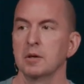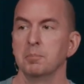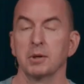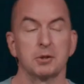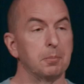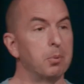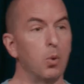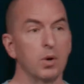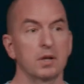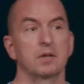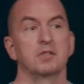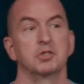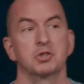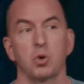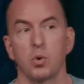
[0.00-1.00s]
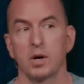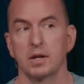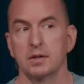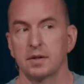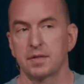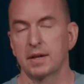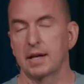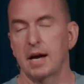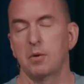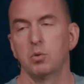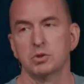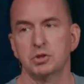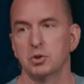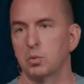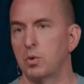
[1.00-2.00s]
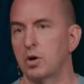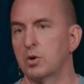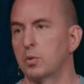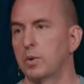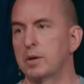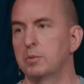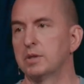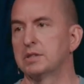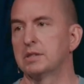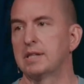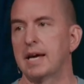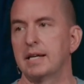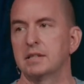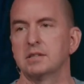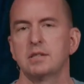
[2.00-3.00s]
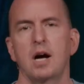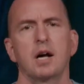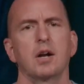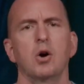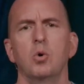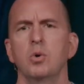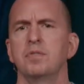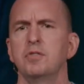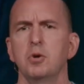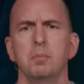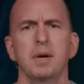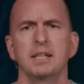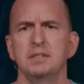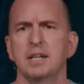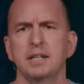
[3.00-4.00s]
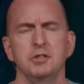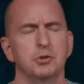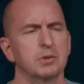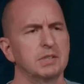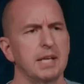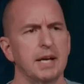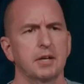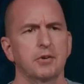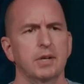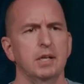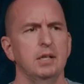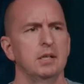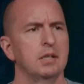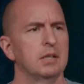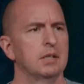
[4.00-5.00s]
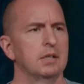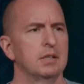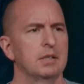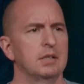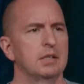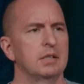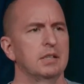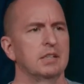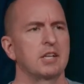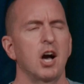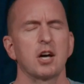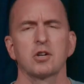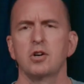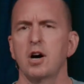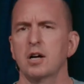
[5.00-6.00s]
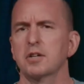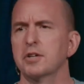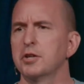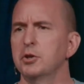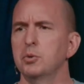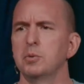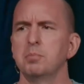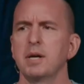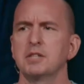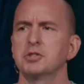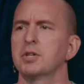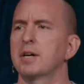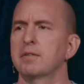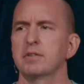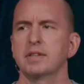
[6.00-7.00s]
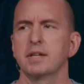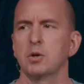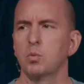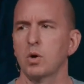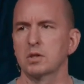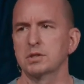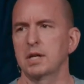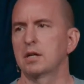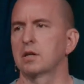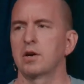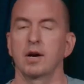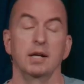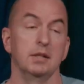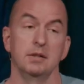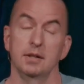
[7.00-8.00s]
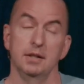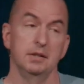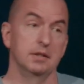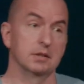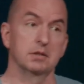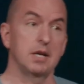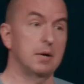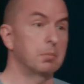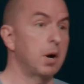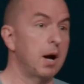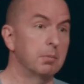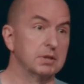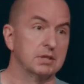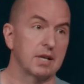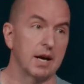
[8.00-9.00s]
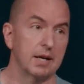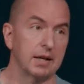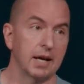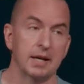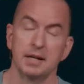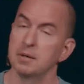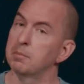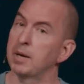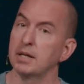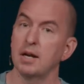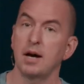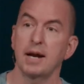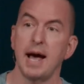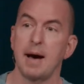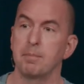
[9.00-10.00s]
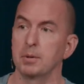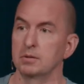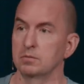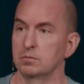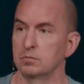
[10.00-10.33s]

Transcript: But the point of the story and the thing I want you to walk away with today is not, oh, if you'll maintain your integrity, God will honor you and make sure everything works out great. He does not promise that, and it may not happen.